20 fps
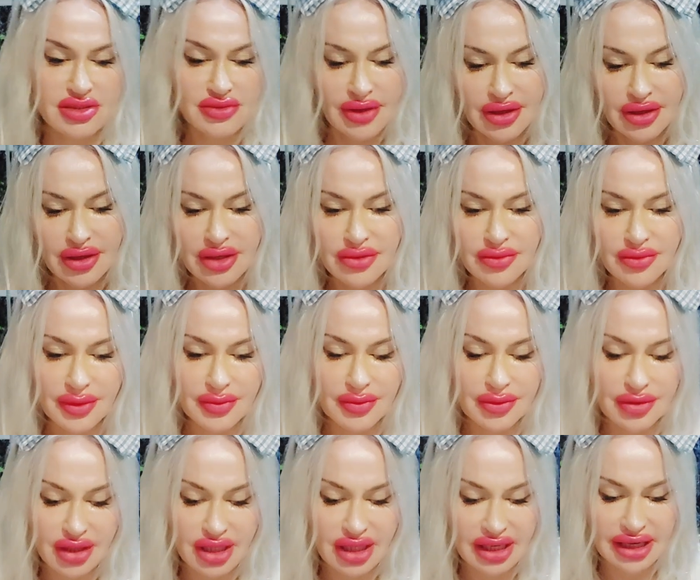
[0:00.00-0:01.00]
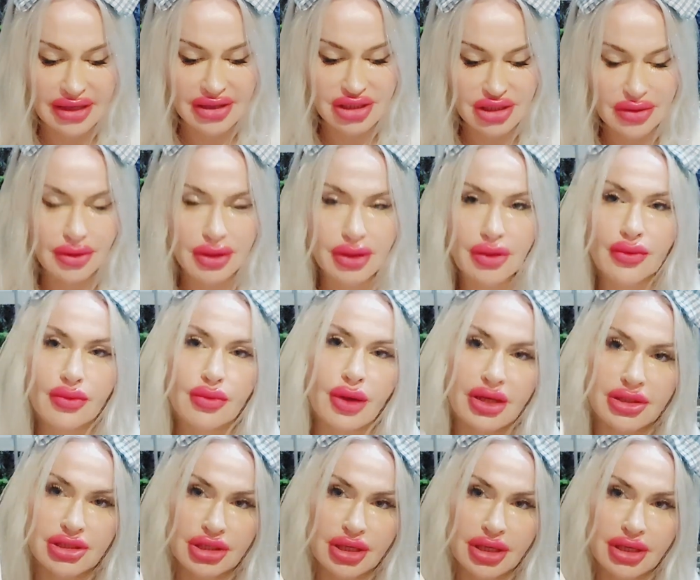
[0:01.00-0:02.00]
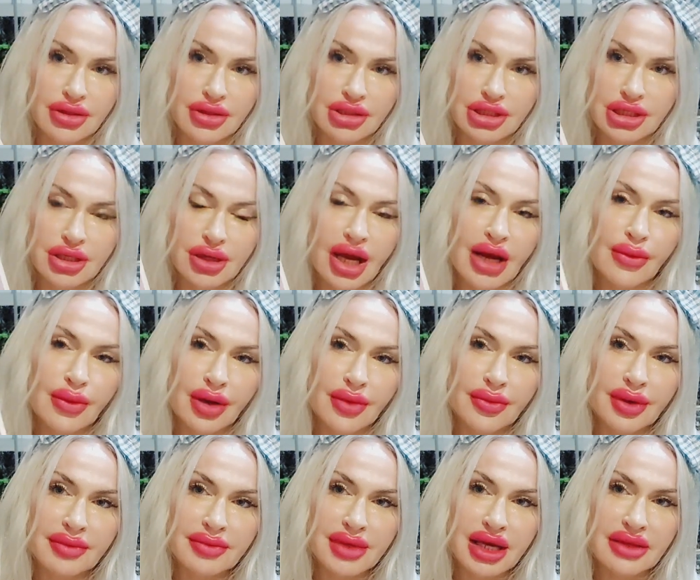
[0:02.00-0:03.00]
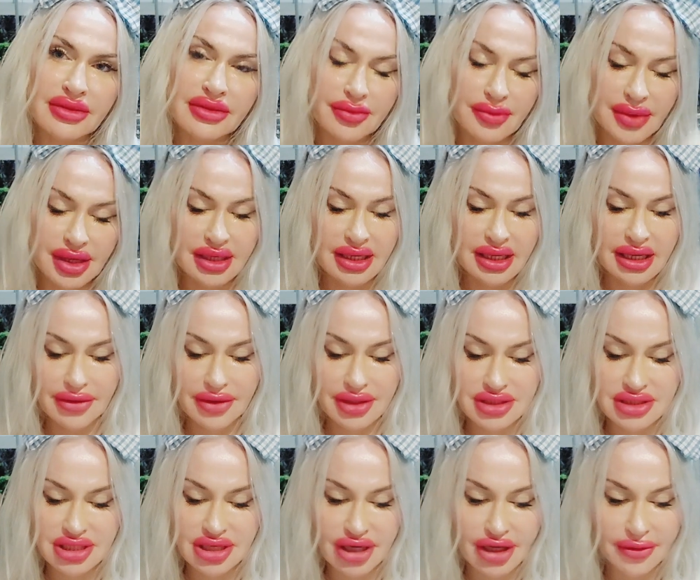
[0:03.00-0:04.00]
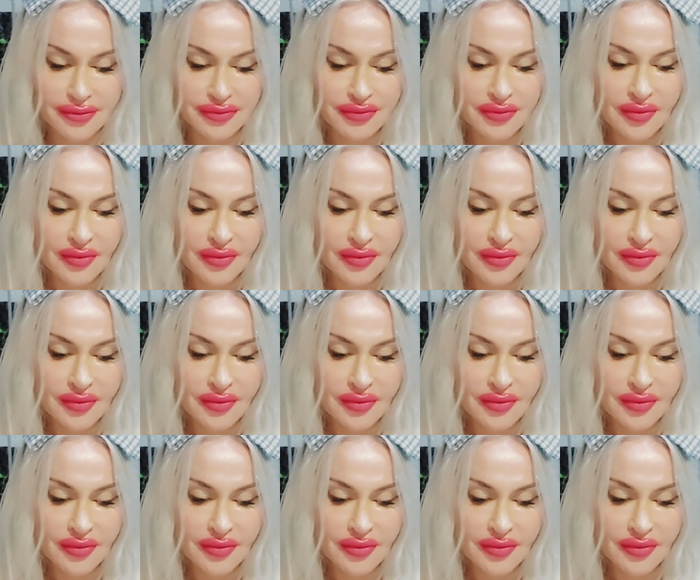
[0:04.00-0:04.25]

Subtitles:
Why are other people looking at you? You know, watch your energy. How come I'm not the main character?